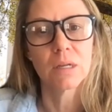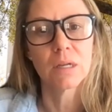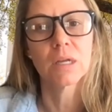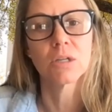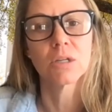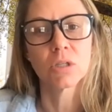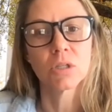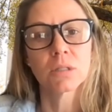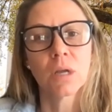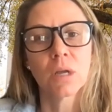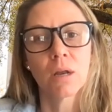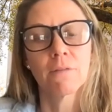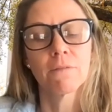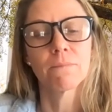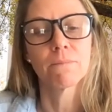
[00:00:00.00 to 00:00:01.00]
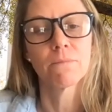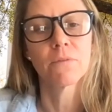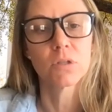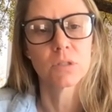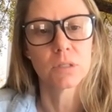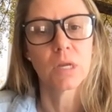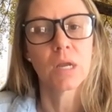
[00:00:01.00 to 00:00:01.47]
it just kind of
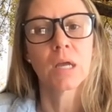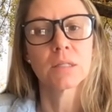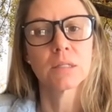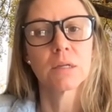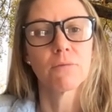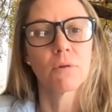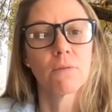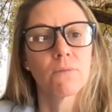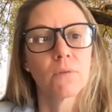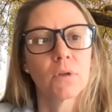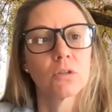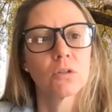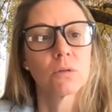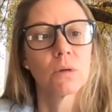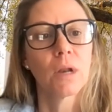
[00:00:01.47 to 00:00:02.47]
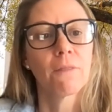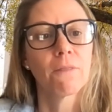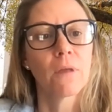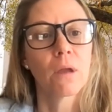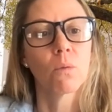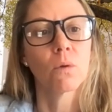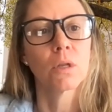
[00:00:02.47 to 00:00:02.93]
feels, it has a different feel to it, I
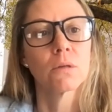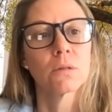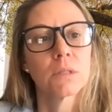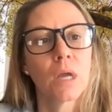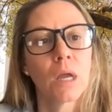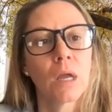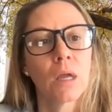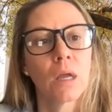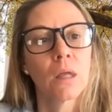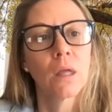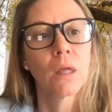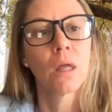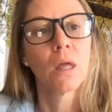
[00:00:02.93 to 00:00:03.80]
think, when you say